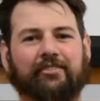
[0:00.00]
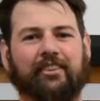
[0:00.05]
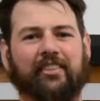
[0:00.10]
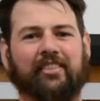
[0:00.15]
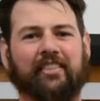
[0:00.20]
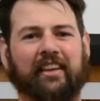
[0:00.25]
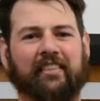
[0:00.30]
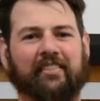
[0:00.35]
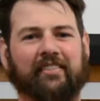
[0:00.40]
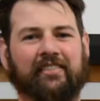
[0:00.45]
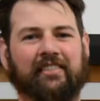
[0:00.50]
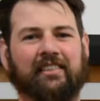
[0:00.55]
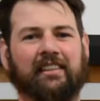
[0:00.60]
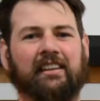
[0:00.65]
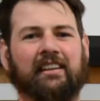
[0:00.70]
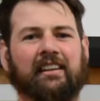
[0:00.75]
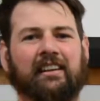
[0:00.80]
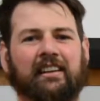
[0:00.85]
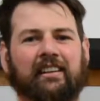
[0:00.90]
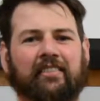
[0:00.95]
and then
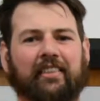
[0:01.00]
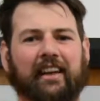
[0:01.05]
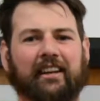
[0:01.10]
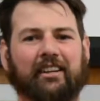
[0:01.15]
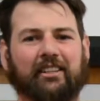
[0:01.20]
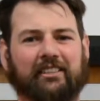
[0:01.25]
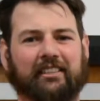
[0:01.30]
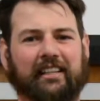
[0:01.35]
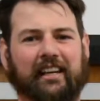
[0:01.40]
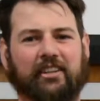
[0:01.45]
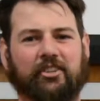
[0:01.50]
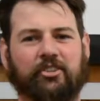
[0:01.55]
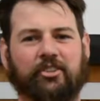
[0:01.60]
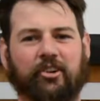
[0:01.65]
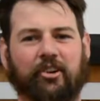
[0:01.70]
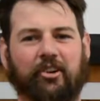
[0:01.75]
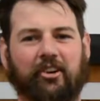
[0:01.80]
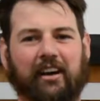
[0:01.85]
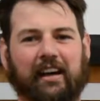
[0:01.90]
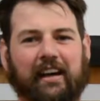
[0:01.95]
they got that
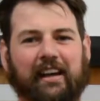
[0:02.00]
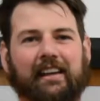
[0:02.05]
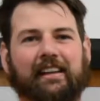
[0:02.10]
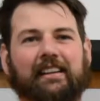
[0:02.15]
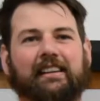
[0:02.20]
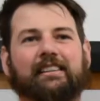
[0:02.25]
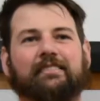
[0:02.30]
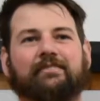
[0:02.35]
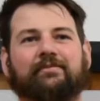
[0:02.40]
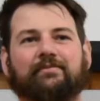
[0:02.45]
try,